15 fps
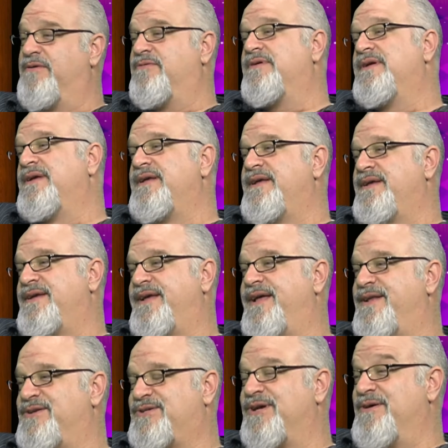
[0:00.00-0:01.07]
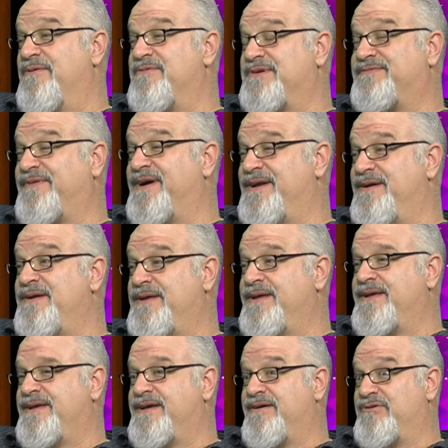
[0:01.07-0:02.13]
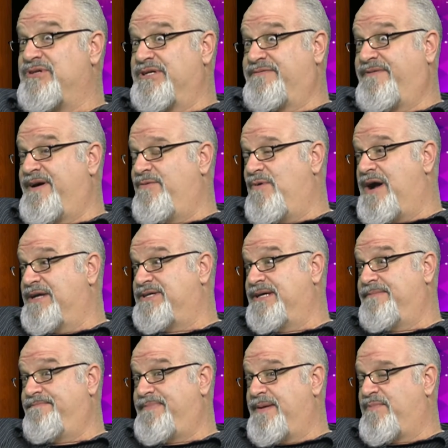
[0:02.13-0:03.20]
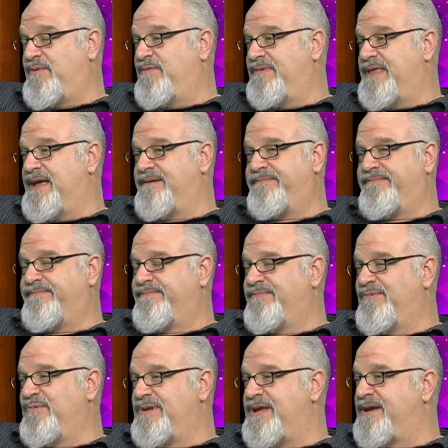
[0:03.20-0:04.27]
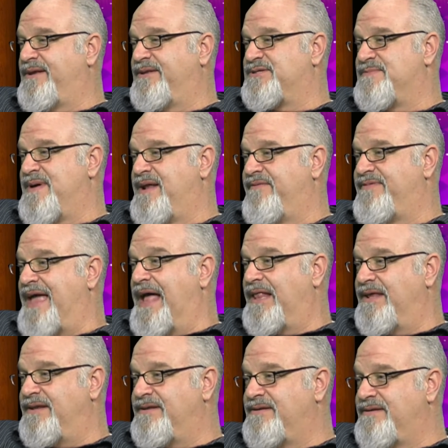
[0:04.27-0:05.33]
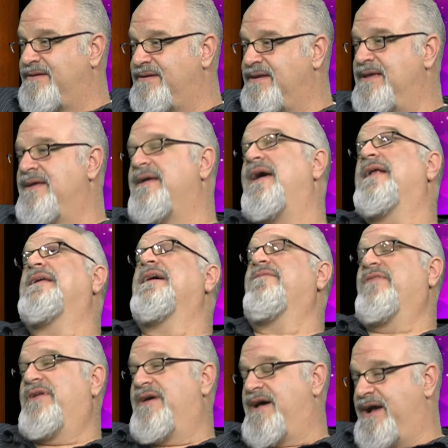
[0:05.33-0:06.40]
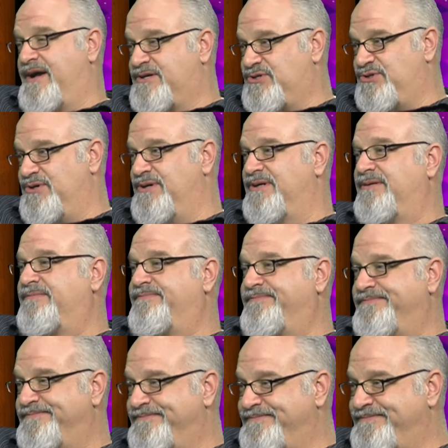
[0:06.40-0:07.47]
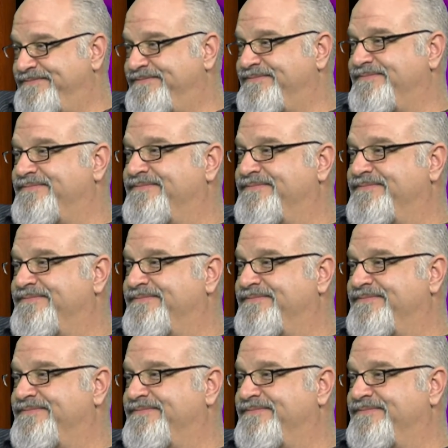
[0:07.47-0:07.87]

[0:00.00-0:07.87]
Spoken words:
Yeah. And so it was fun. It was just fun watching people with that ridiculous. Well, Kevin Knox. Kevin Knox was also someone who was